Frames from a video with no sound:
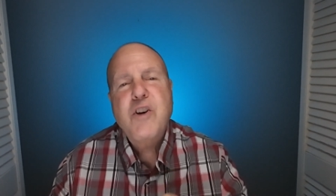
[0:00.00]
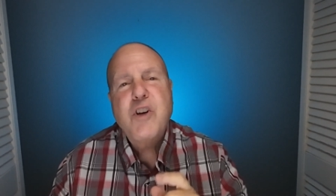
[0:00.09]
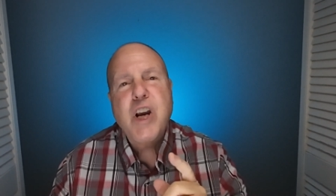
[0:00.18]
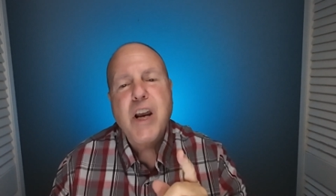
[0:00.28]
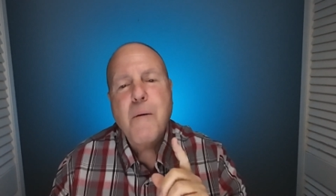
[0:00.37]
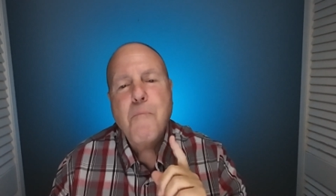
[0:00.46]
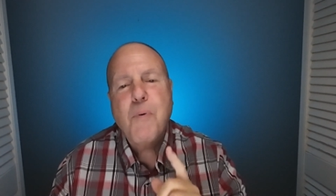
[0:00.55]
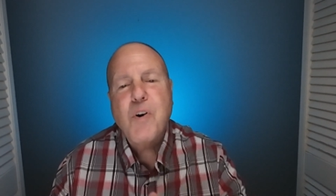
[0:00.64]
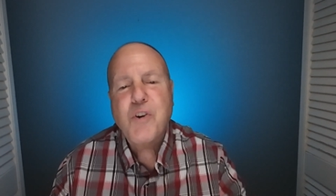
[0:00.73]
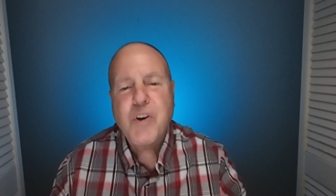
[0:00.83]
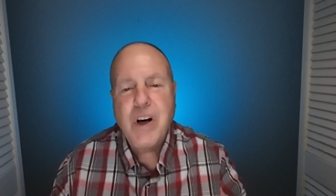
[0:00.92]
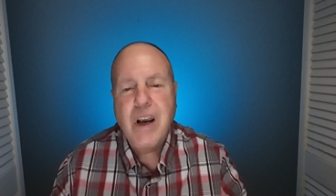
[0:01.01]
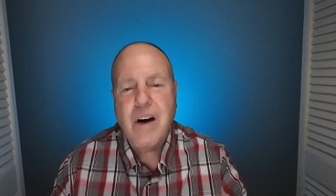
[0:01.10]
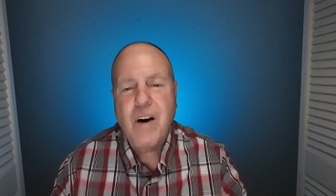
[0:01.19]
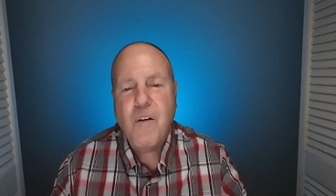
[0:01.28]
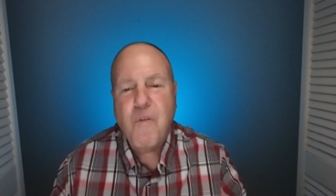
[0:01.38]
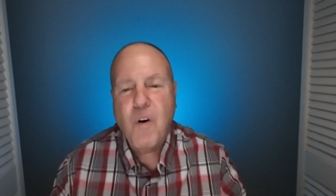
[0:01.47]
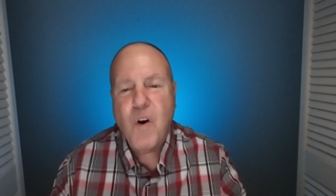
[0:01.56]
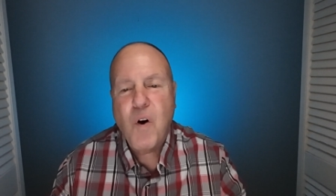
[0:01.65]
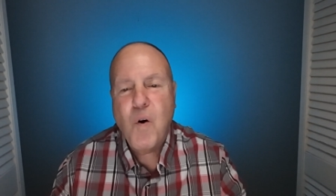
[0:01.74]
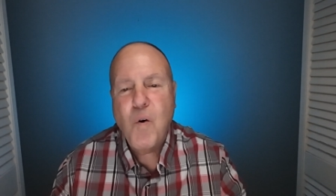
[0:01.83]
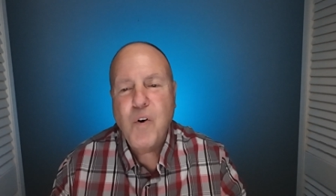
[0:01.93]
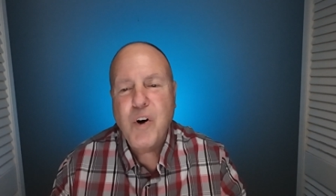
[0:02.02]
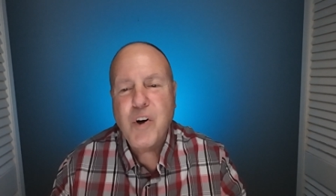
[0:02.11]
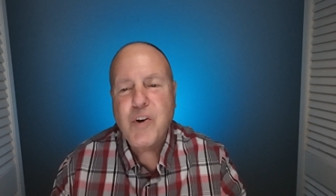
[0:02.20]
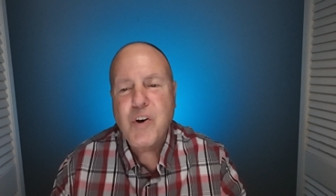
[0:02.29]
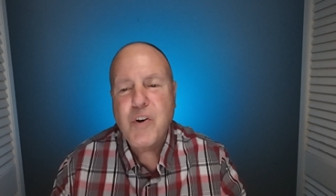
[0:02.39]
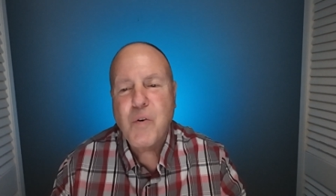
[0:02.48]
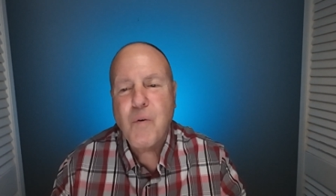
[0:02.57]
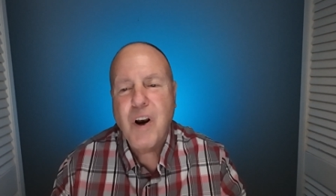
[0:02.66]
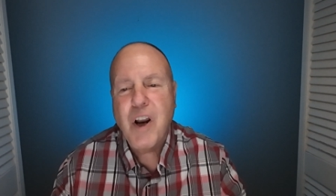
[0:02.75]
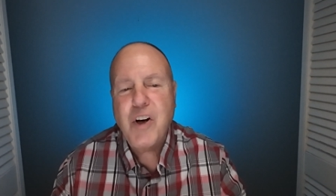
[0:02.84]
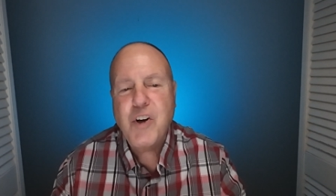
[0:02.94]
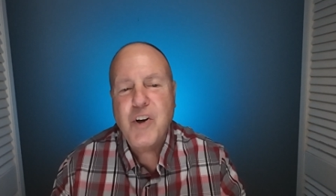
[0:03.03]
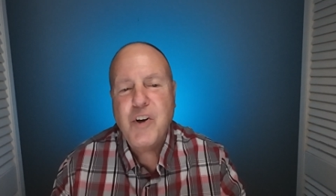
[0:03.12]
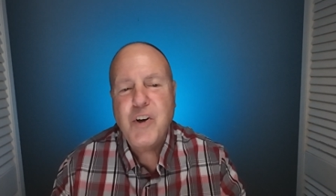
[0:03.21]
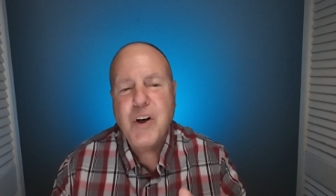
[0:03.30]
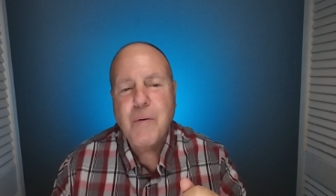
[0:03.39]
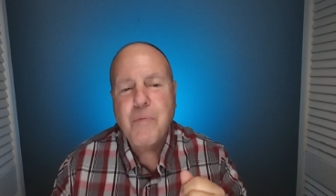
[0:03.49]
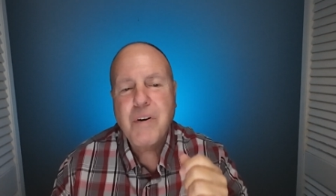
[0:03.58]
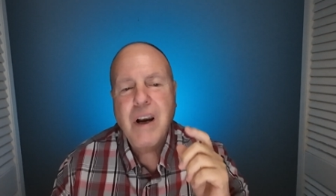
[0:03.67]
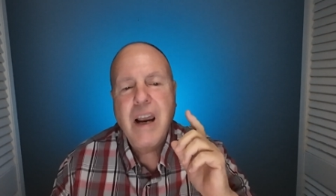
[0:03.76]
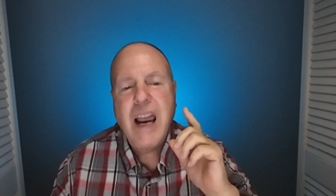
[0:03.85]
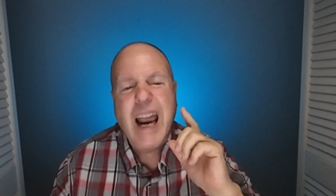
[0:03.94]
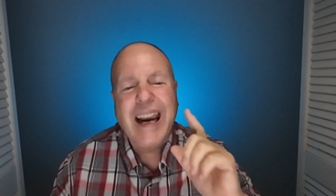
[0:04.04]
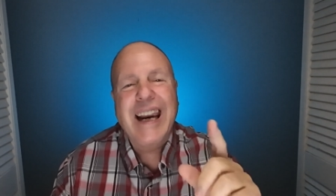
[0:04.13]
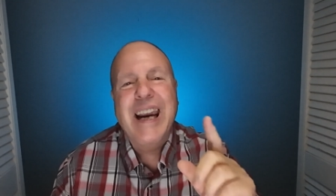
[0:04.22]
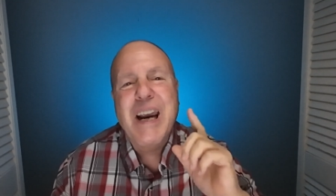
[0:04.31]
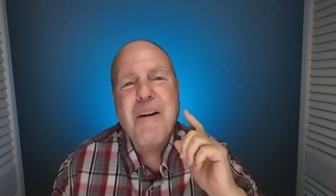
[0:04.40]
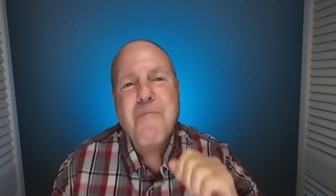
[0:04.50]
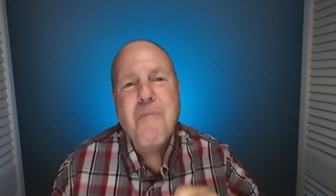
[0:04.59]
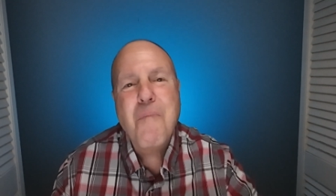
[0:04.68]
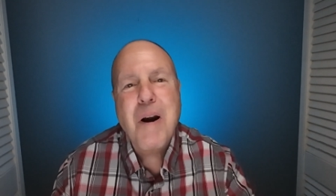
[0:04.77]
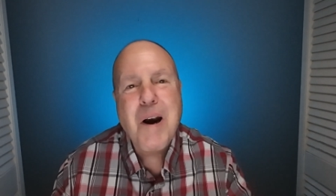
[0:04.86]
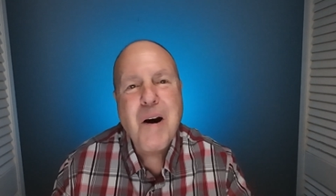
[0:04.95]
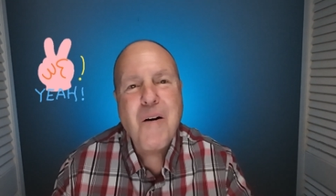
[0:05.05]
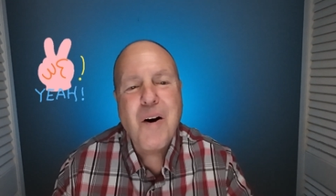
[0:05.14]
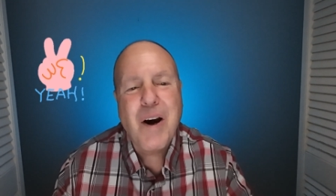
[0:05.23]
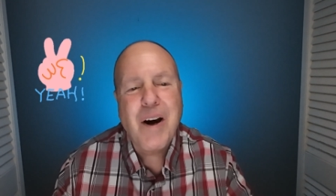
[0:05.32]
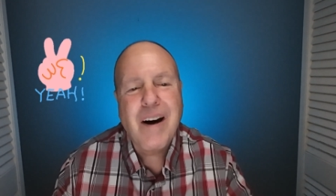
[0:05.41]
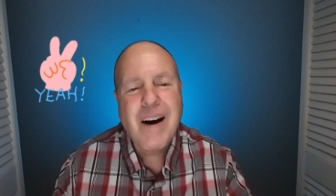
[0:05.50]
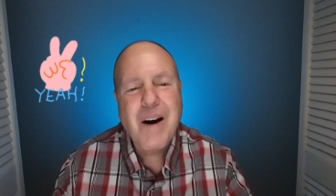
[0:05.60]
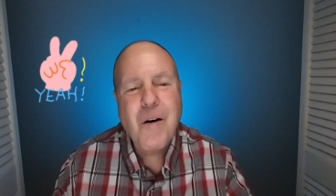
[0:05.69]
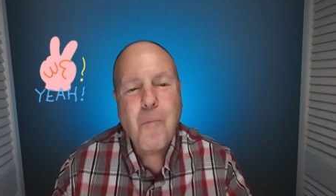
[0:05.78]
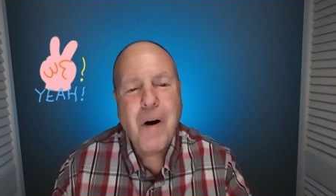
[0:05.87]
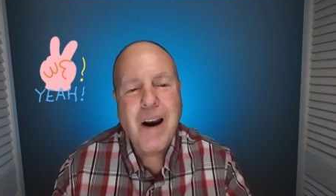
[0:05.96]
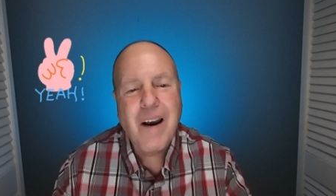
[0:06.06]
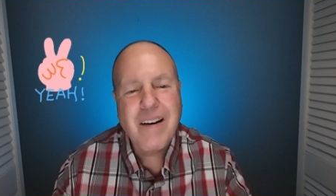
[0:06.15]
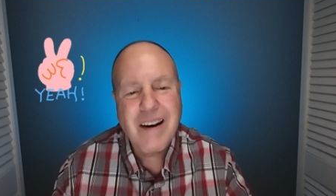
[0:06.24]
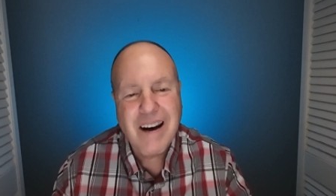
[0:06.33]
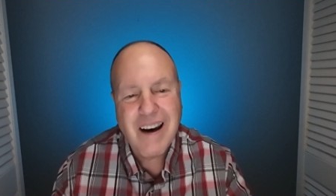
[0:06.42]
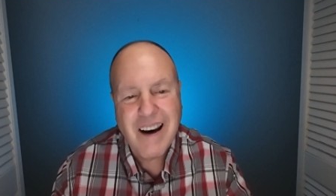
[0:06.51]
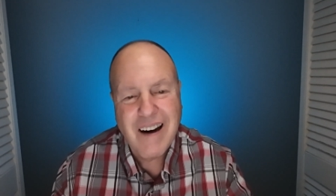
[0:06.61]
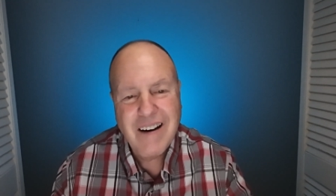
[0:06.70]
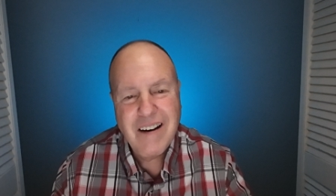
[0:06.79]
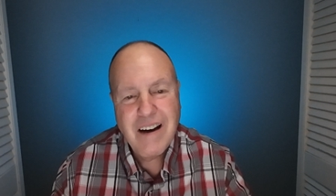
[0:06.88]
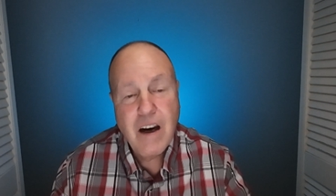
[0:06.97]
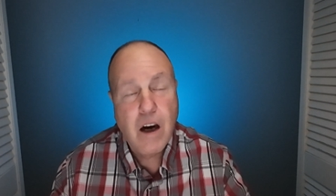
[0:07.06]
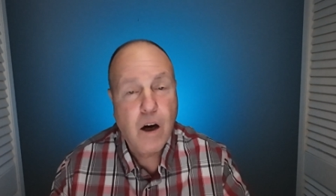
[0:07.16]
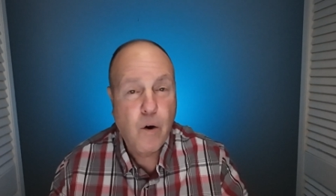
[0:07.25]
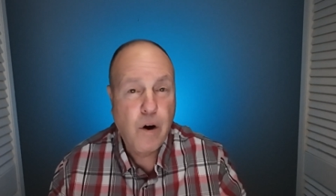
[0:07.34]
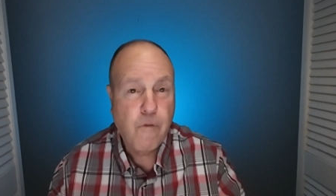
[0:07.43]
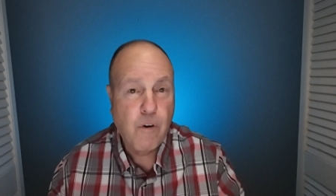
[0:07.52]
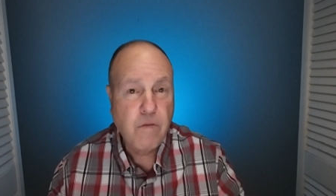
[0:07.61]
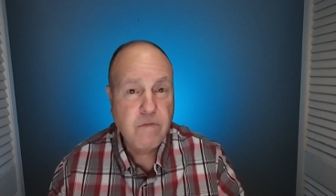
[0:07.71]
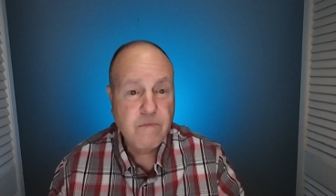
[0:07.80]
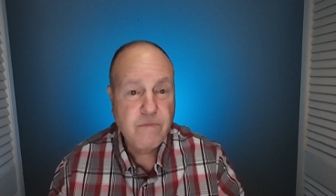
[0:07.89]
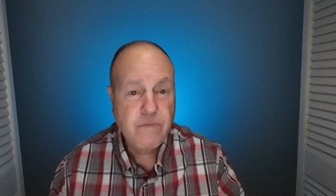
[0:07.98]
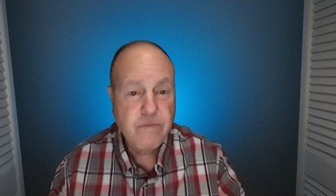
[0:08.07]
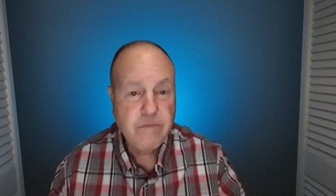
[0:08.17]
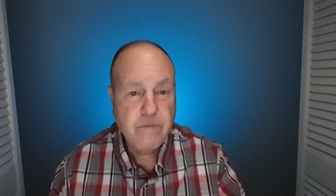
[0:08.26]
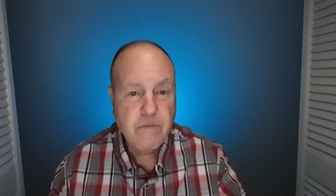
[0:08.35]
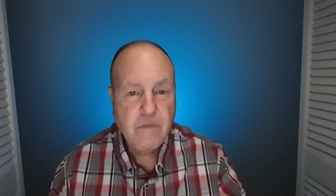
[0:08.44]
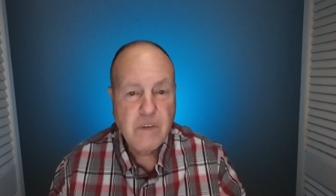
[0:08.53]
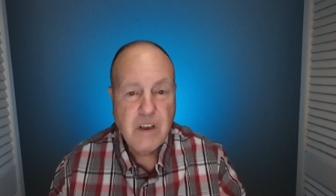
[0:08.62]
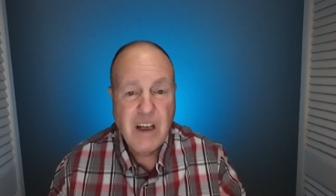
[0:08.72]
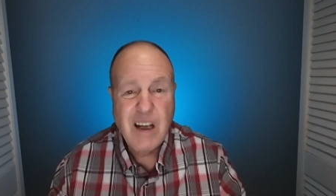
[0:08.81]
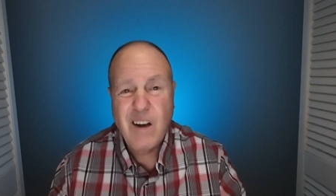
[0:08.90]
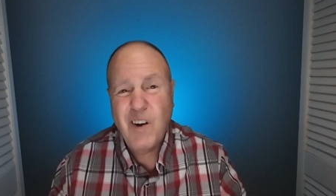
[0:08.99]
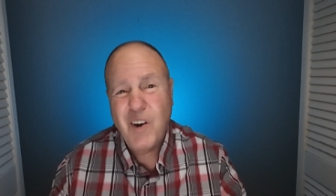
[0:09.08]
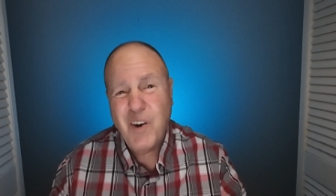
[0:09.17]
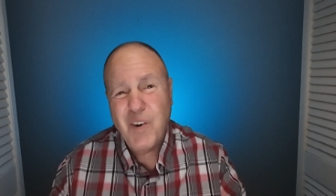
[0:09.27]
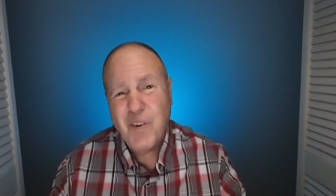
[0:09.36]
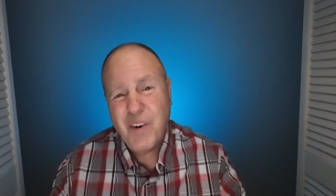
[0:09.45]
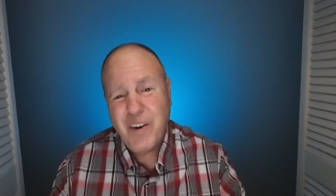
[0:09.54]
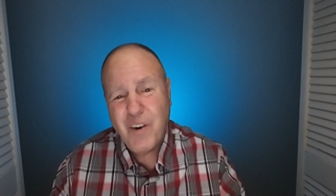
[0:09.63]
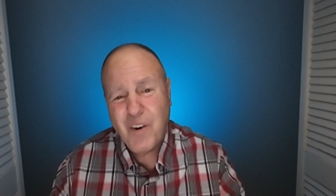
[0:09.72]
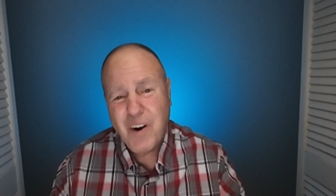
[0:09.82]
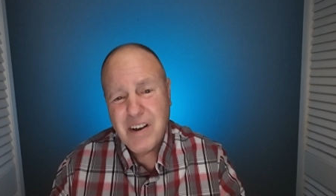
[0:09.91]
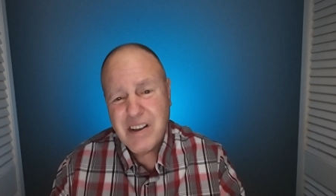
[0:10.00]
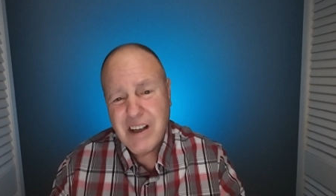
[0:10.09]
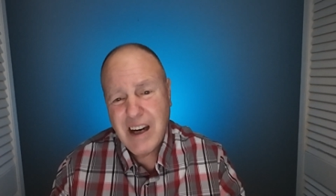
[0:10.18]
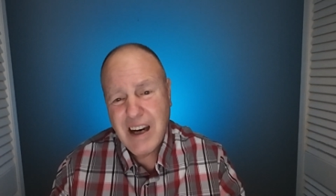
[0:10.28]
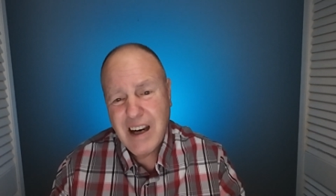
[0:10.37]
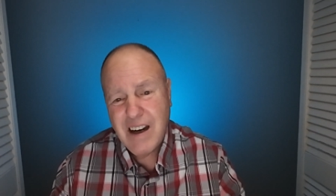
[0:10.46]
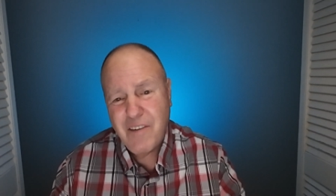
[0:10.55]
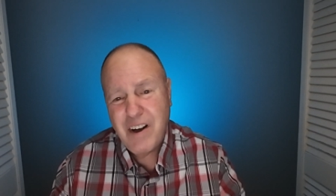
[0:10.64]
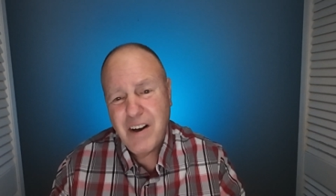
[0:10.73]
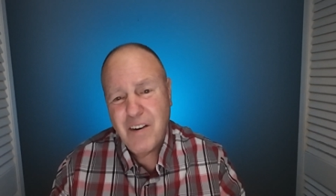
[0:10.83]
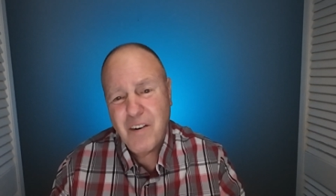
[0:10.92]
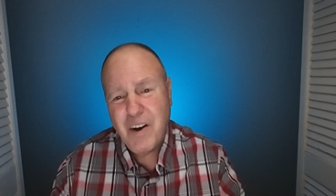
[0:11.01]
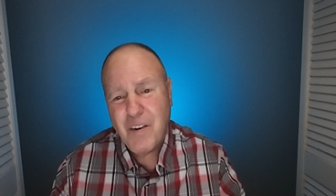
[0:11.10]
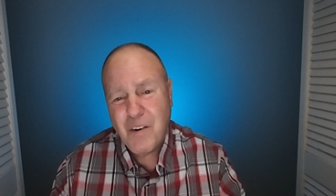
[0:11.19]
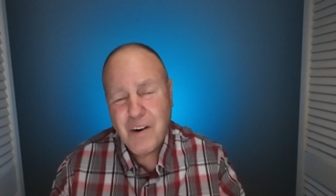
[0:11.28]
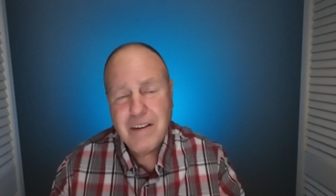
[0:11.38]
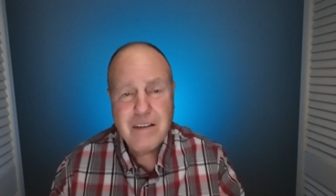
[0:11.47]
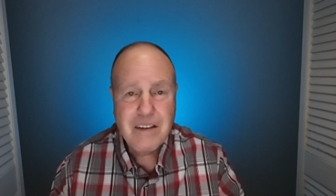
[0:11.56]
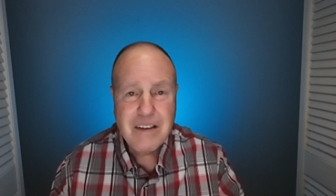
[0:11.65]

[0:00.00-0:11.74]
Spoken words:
10% of long-distance relationships get married. How about that? However, looking on the dark side of the LDR,